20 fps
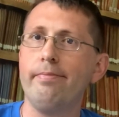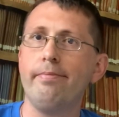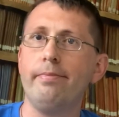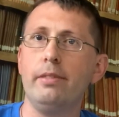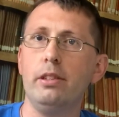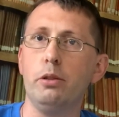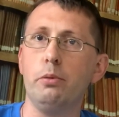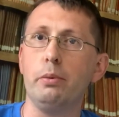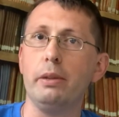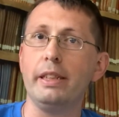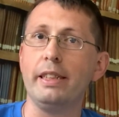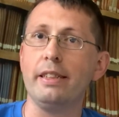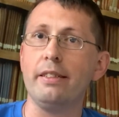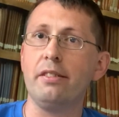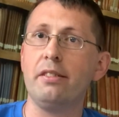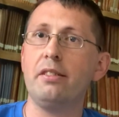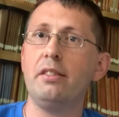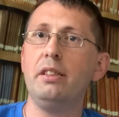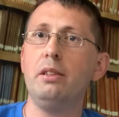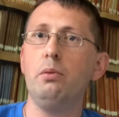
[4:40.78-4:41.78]
we can
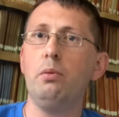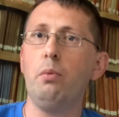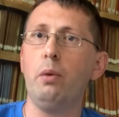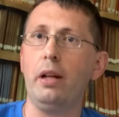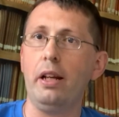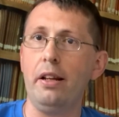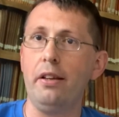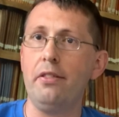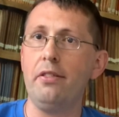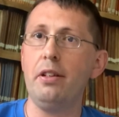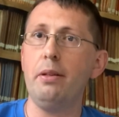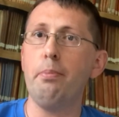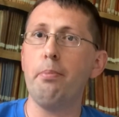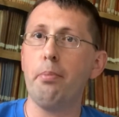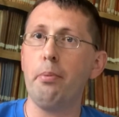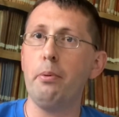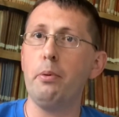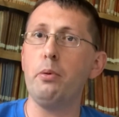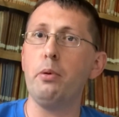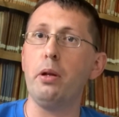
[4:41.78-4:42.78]
see what a
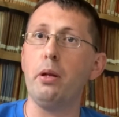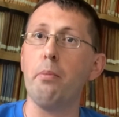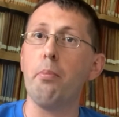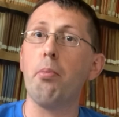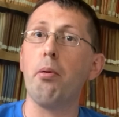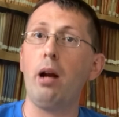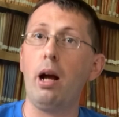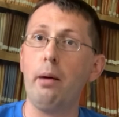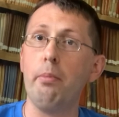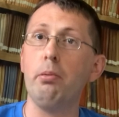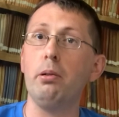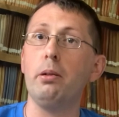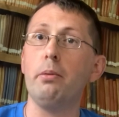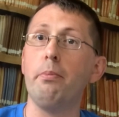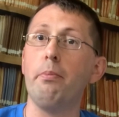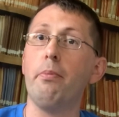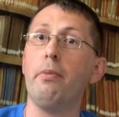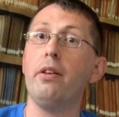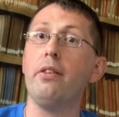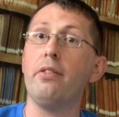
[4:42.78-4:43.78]
deep-rooted problem
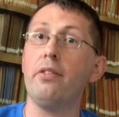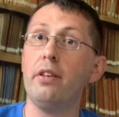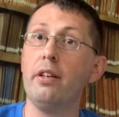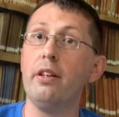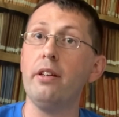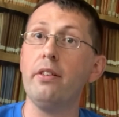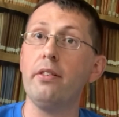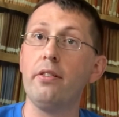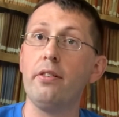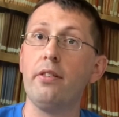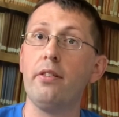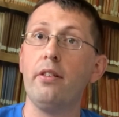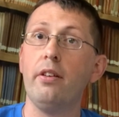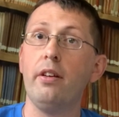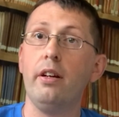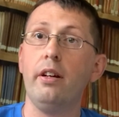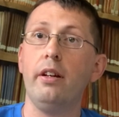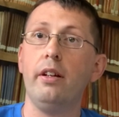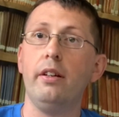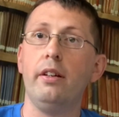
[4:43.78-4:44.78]
this is,
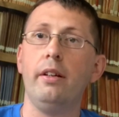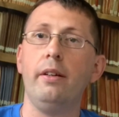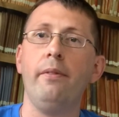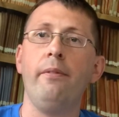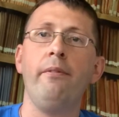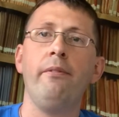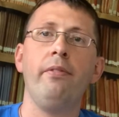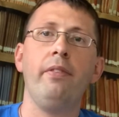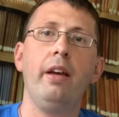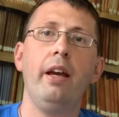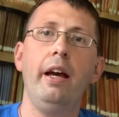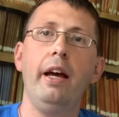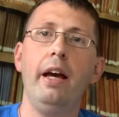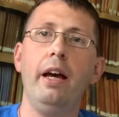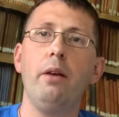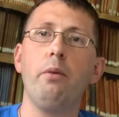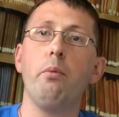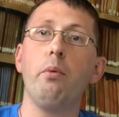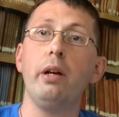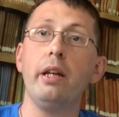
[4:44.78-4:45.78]

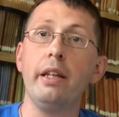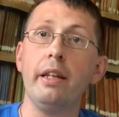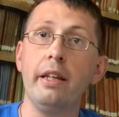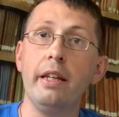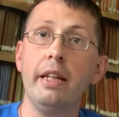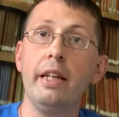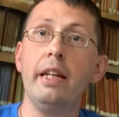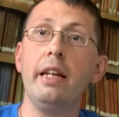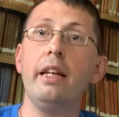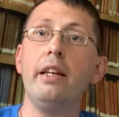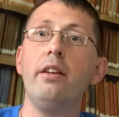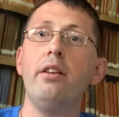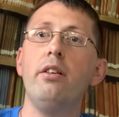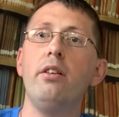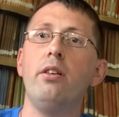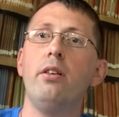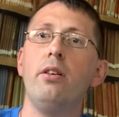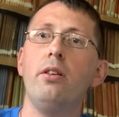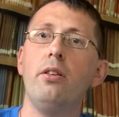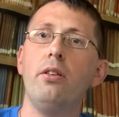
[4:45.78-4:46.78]
and we need
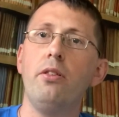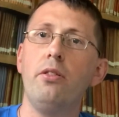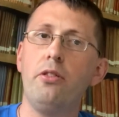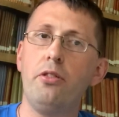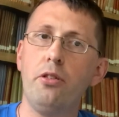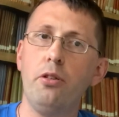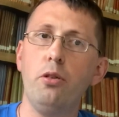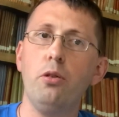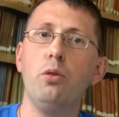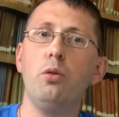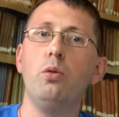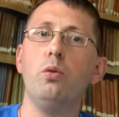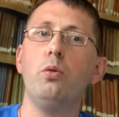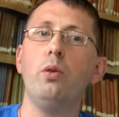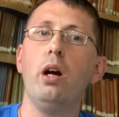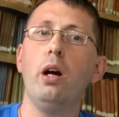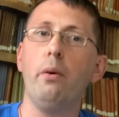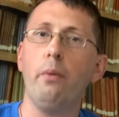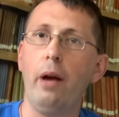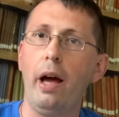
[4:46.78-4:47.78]
to
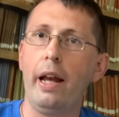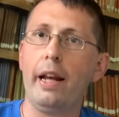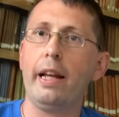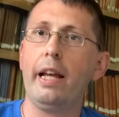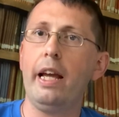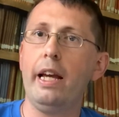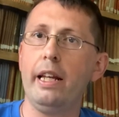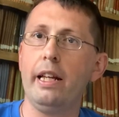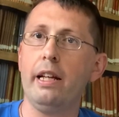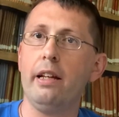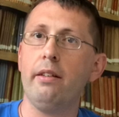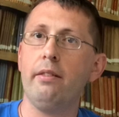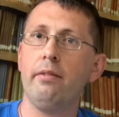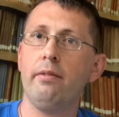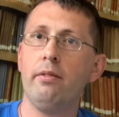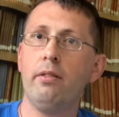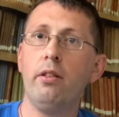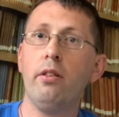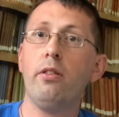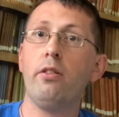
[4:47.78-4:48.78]
eradicate it.
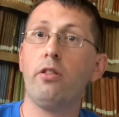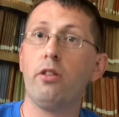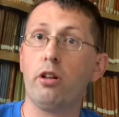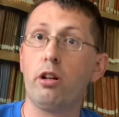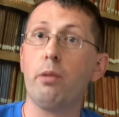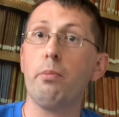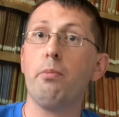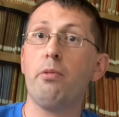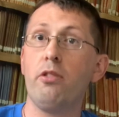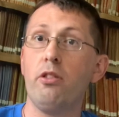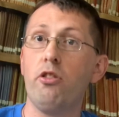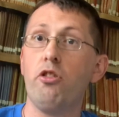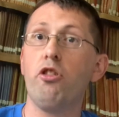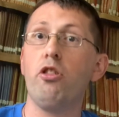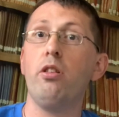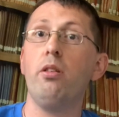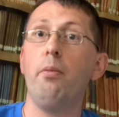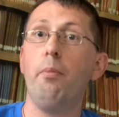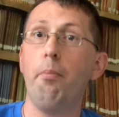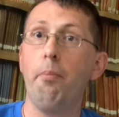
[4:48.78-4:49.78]
Circumcision
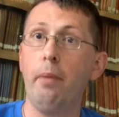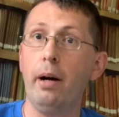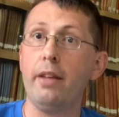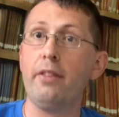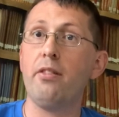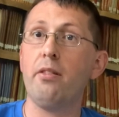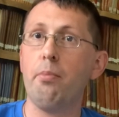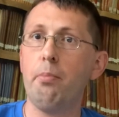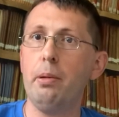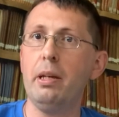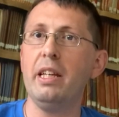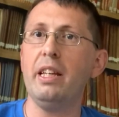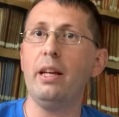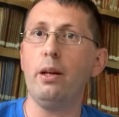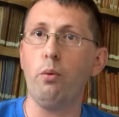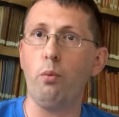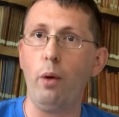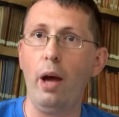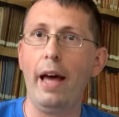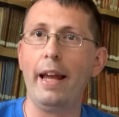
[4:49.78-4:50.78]
must be
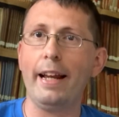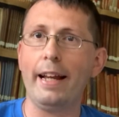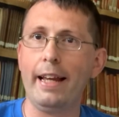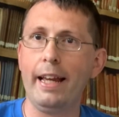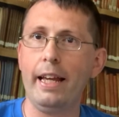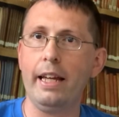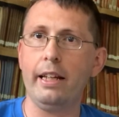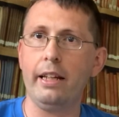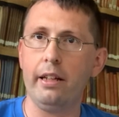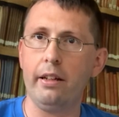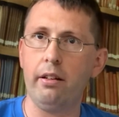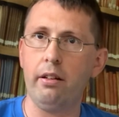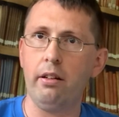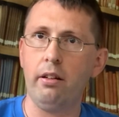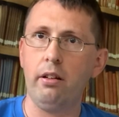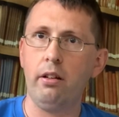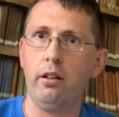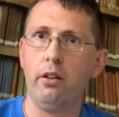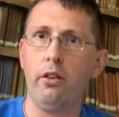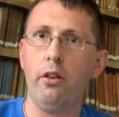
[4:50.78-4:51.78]
eradicated.
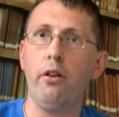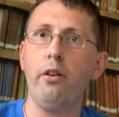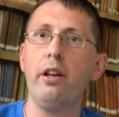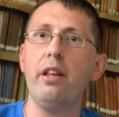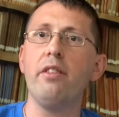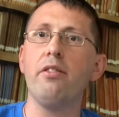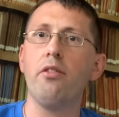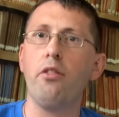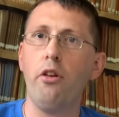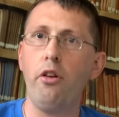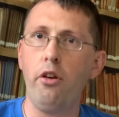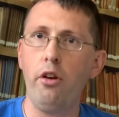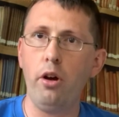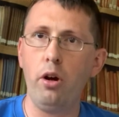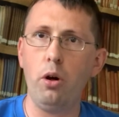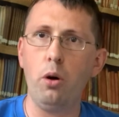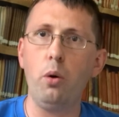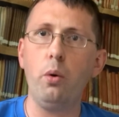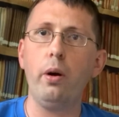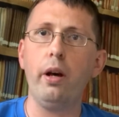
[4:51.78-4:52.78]
There is
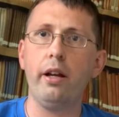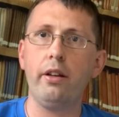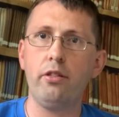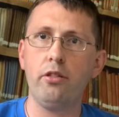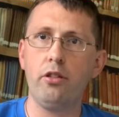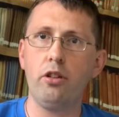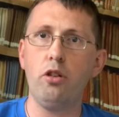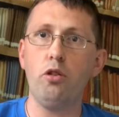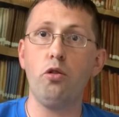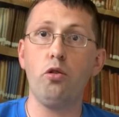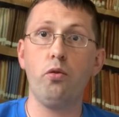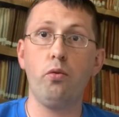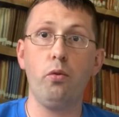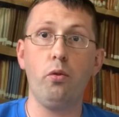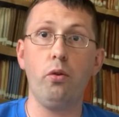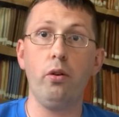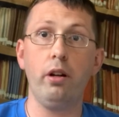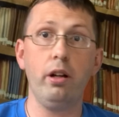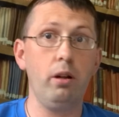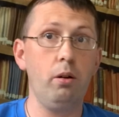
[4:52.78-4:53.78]
no excuse
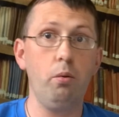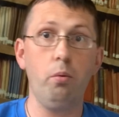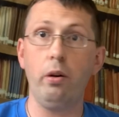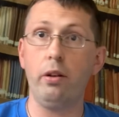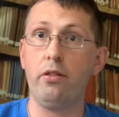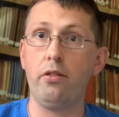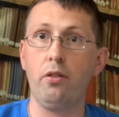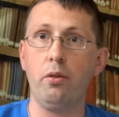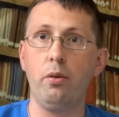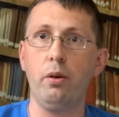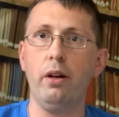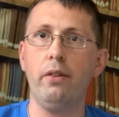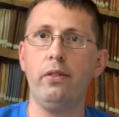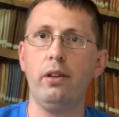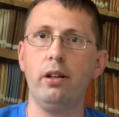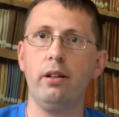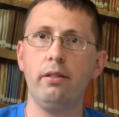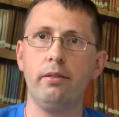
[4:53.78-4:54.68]
for it whatsoever.